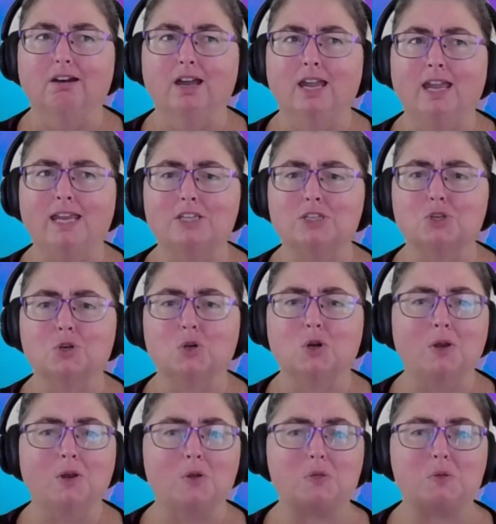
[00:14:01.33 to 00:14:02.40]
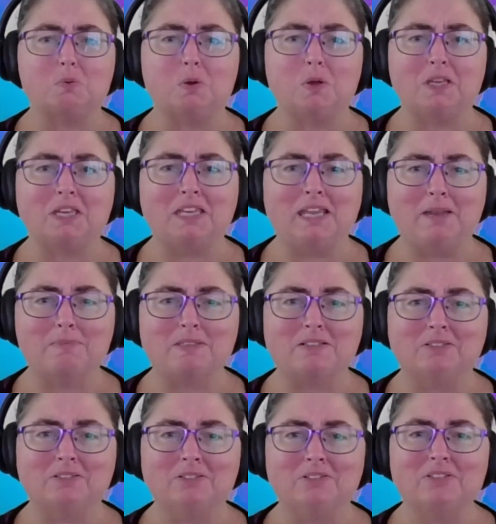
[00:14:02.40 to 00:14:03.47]
I try not to work in
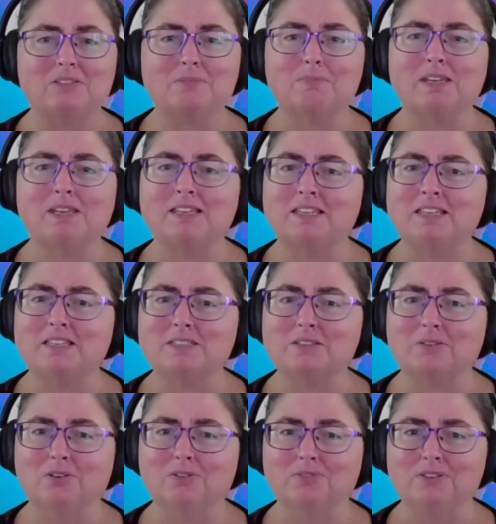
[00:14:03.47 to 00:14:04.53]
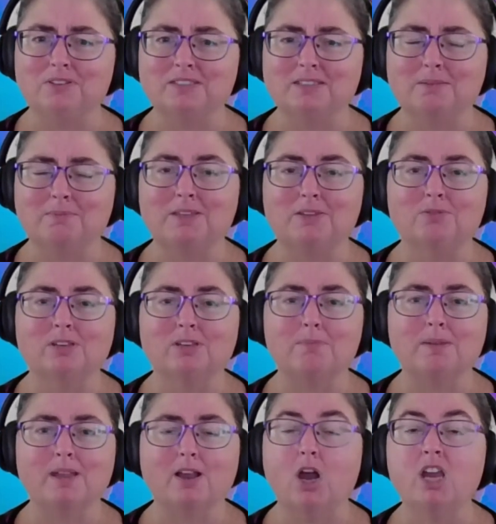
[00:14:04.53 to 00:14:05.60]
absolutes, but it is often something you'll get back.